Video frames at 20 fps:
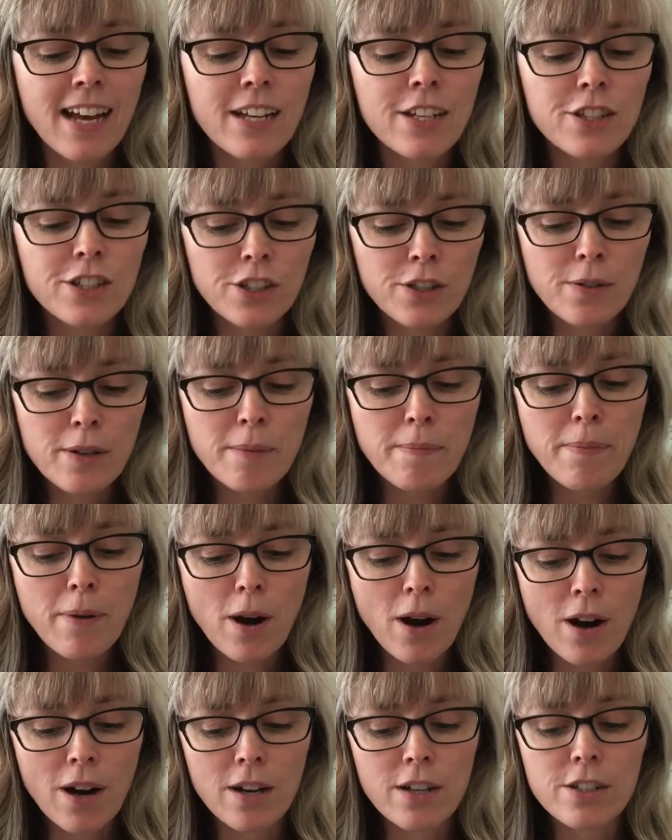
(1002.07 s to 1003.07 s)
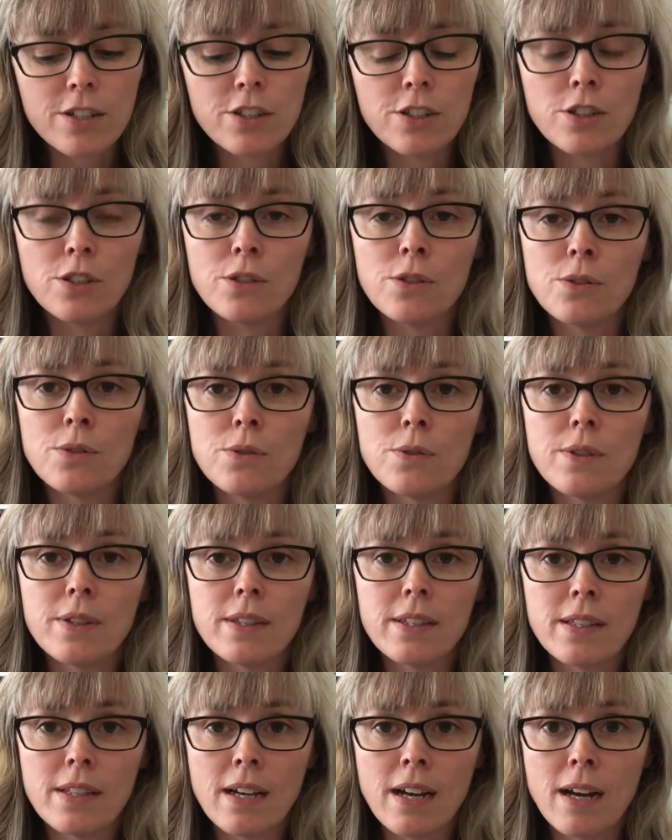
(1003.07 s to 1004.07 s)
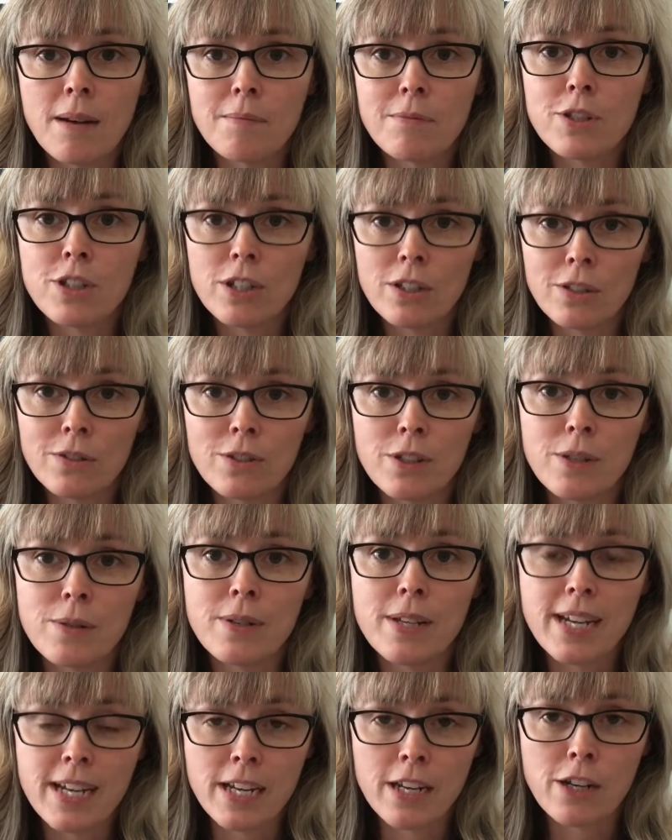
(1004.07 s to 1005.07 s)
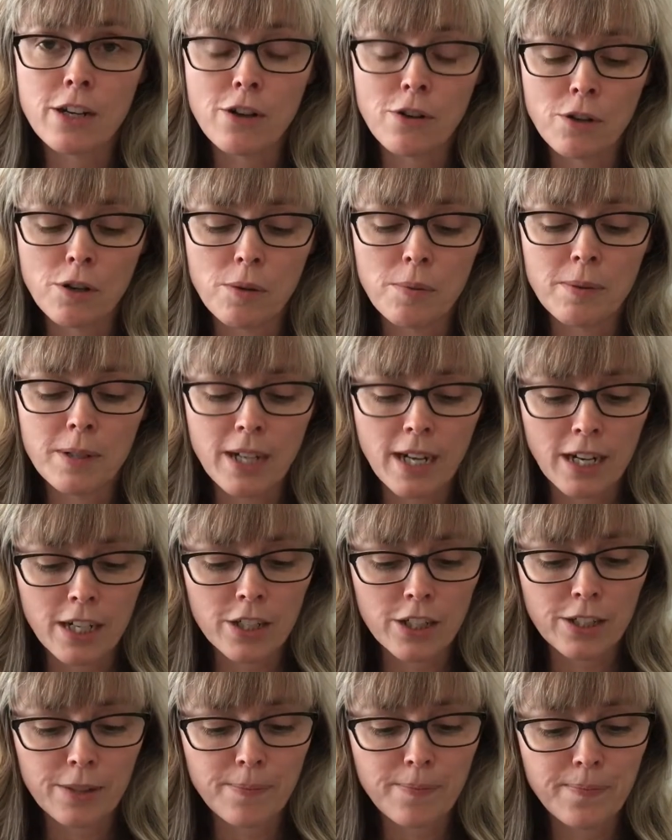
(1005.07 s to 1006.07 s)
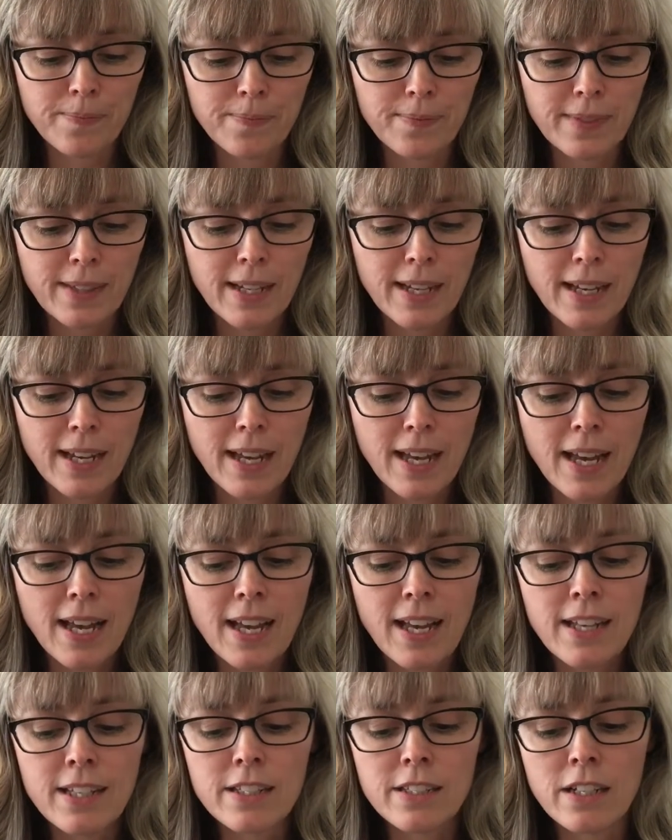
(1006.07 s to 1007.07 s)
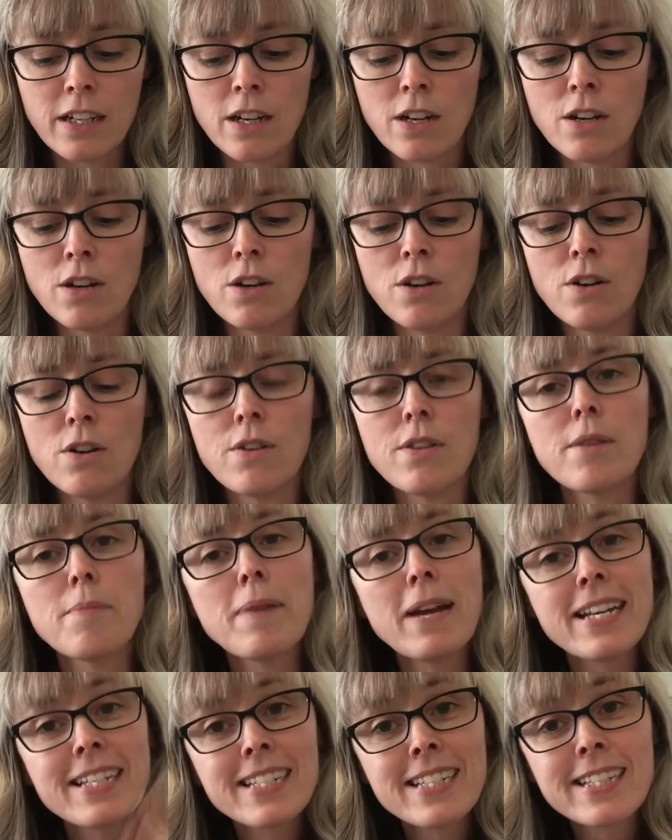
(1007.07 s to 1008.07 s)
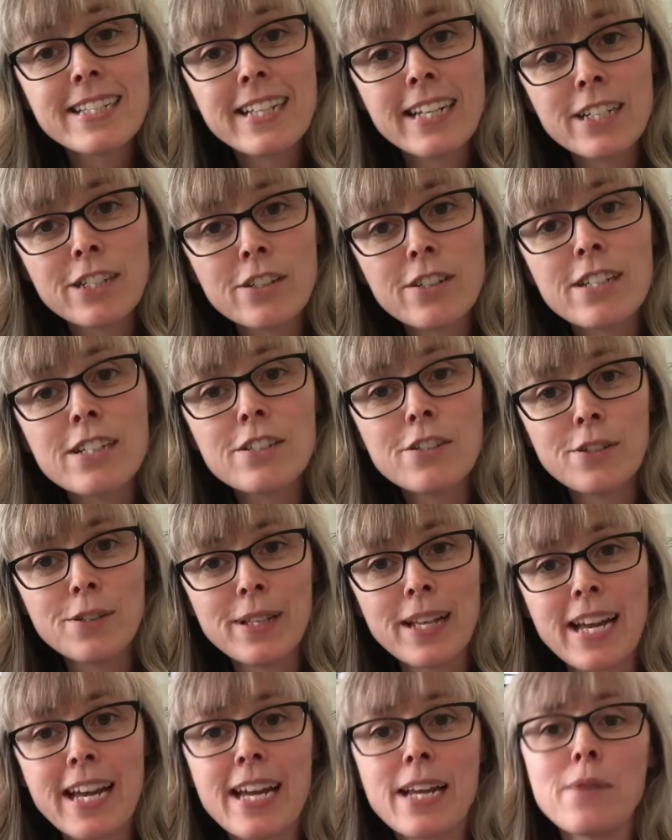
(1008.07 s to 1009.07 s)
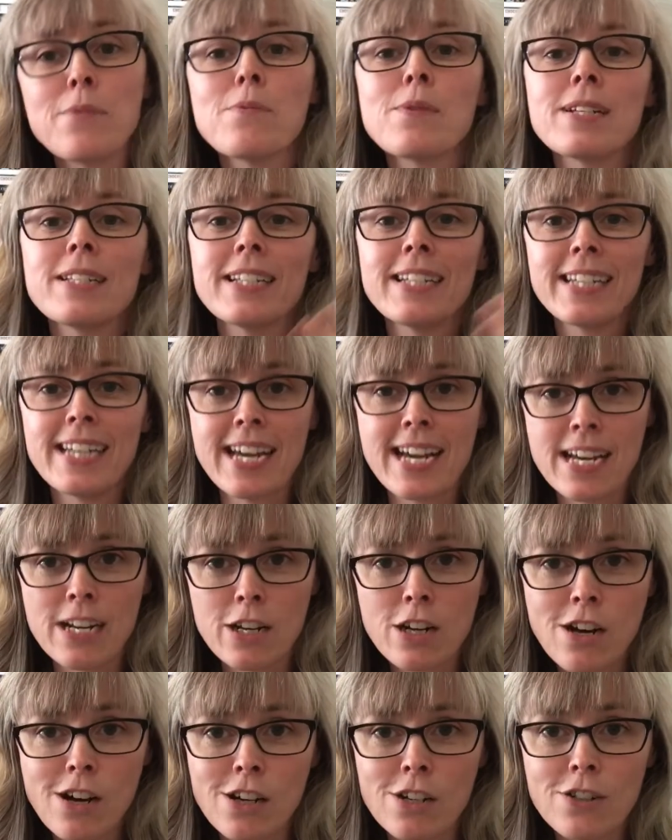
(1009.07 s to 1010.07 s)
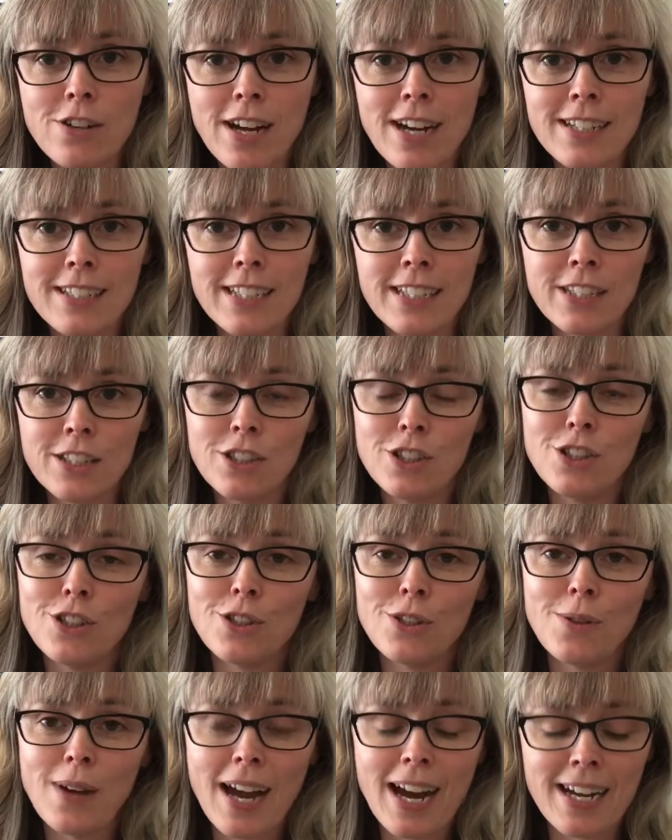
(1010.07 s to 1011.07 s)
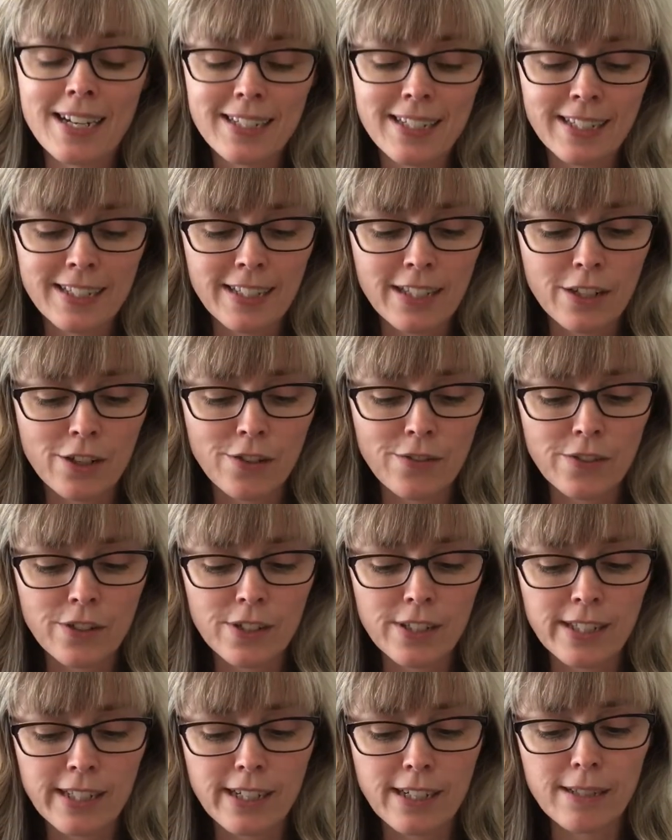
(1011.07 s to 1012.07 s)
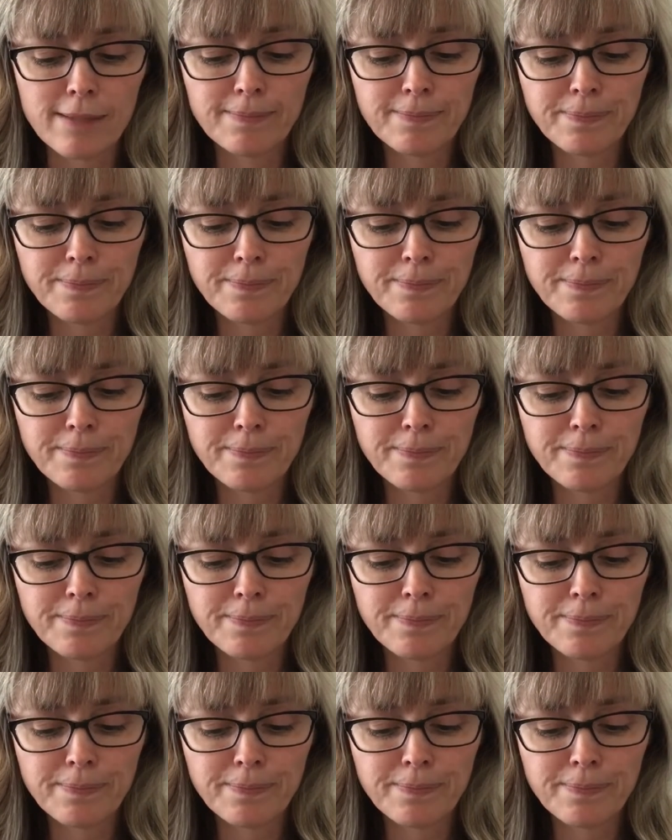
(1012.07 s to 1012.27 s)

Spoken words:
due in part to children in cocoa production. So the Payson Center at Tulane was again contracted to act as the overseer.